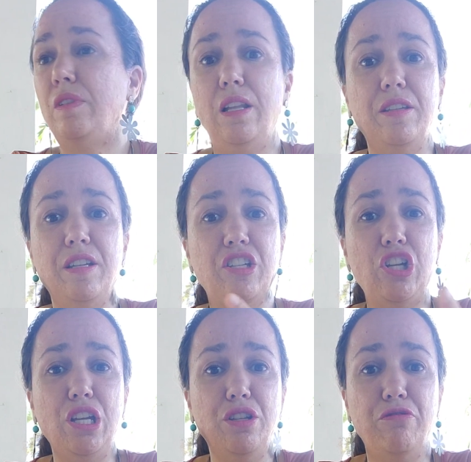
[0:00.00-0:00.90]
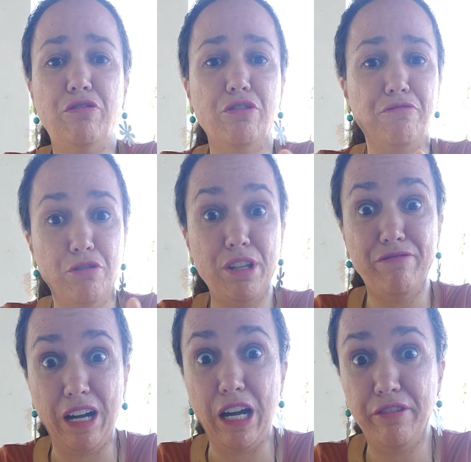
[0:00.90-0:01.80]
let's exchange for
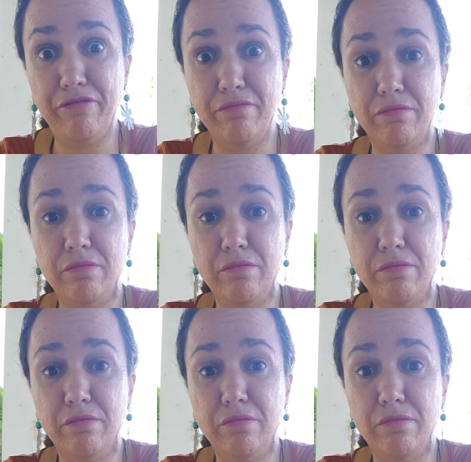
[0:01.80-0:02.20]
45.